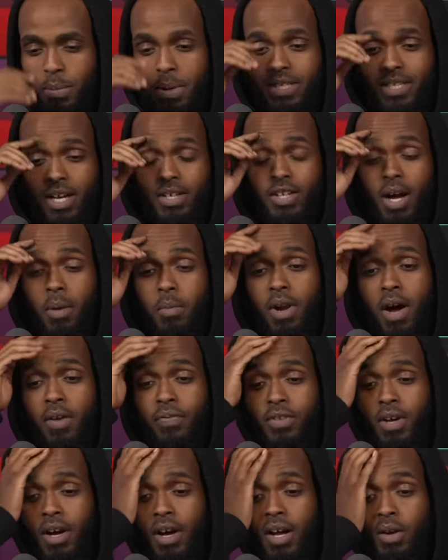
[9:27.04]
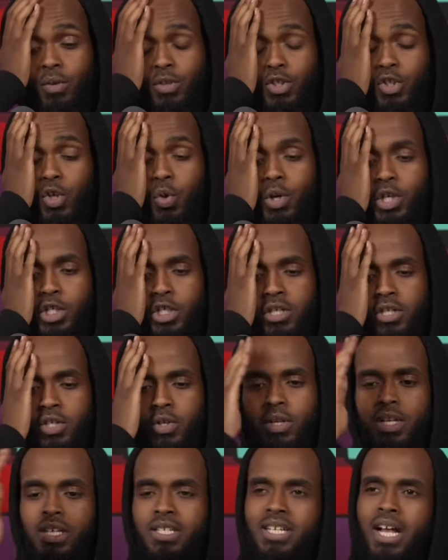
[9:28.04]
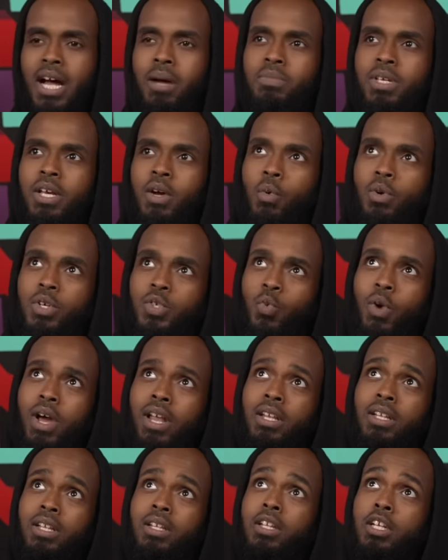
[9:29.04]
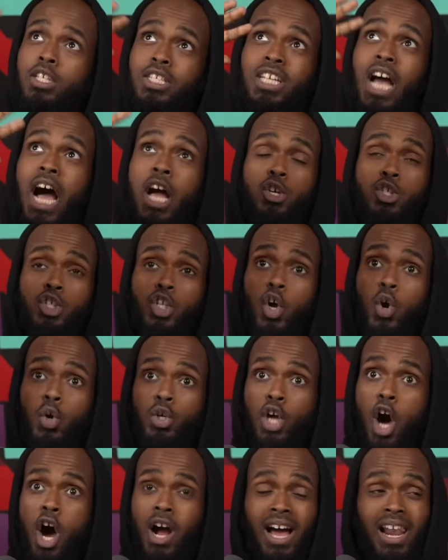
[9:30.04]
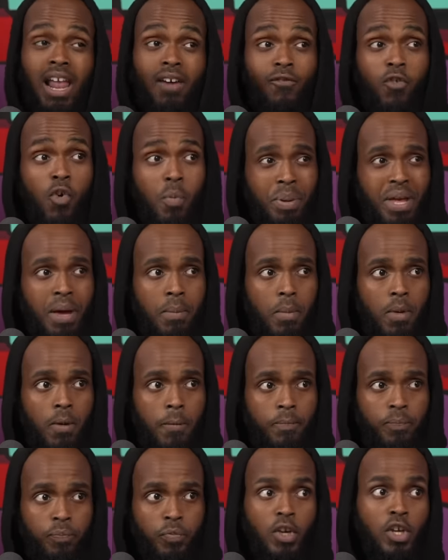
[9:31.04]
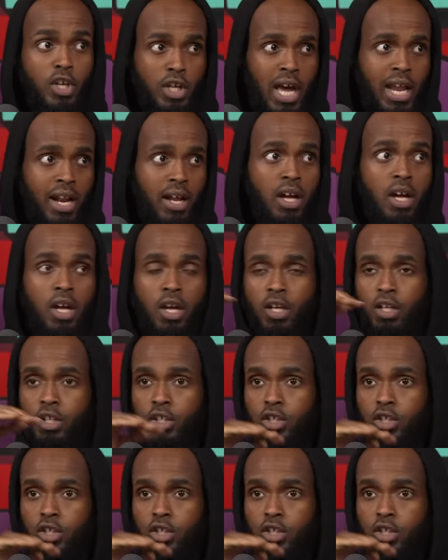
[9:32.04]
So basically, I was coming after it was tuition. So these times it was when the sky used to go dark at like 4 p.m. Oh yeah, yeah, that was a